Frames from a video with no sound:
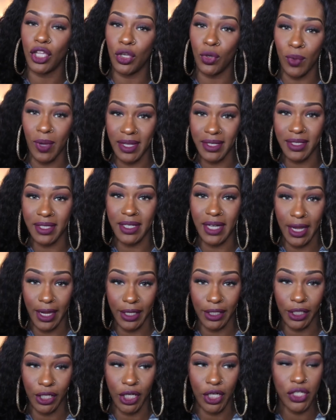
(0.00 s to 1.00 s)
U S
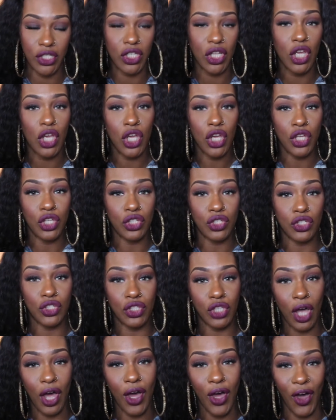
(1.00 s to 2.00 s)
dollars.
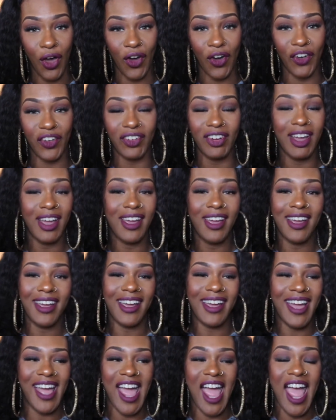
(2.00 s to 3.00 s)
So
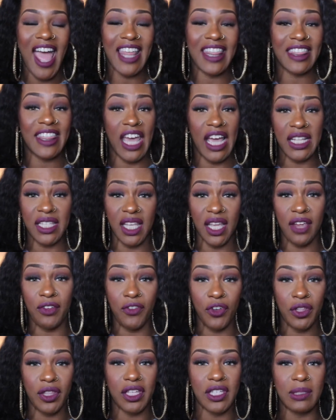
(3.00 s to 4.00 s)
that's it
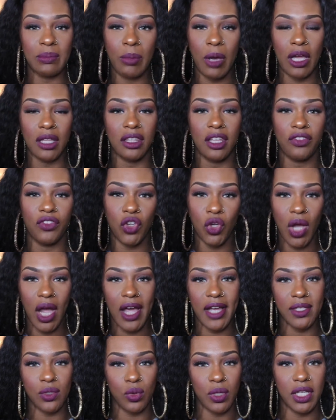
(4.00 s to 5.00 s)
for this month. If you
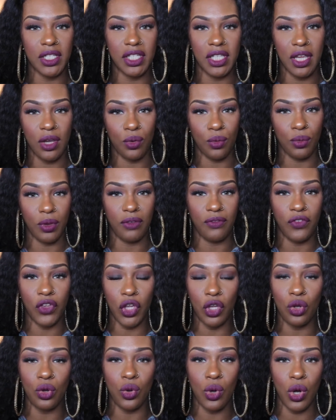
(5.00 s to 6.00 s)
guys want to see a
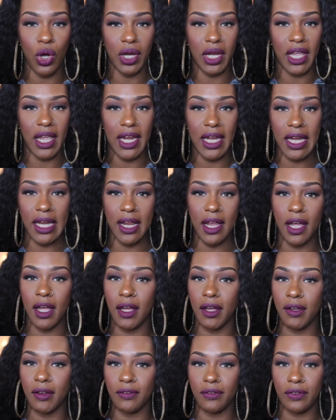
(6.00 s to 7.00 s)
review on any
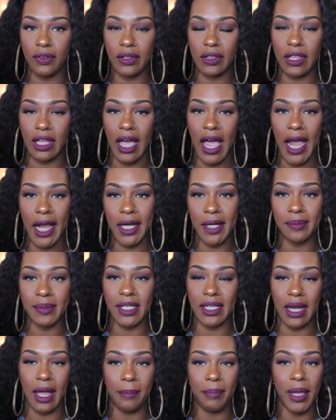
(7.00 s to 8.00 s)
of the items
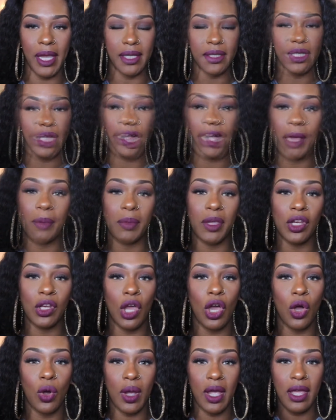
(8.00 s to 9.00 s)
that I picked up, let me
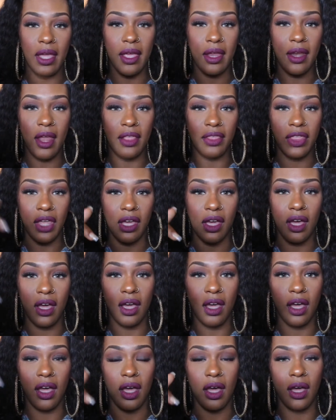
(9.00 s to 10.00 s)
know in
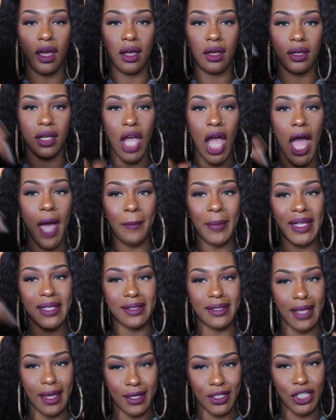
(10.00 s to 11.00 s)
the
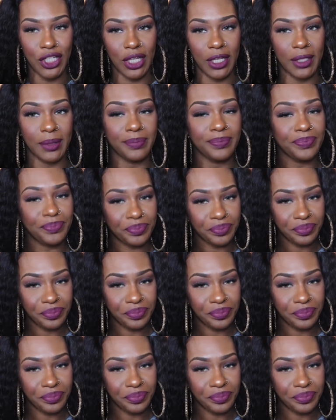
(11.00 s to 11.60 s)
comment section,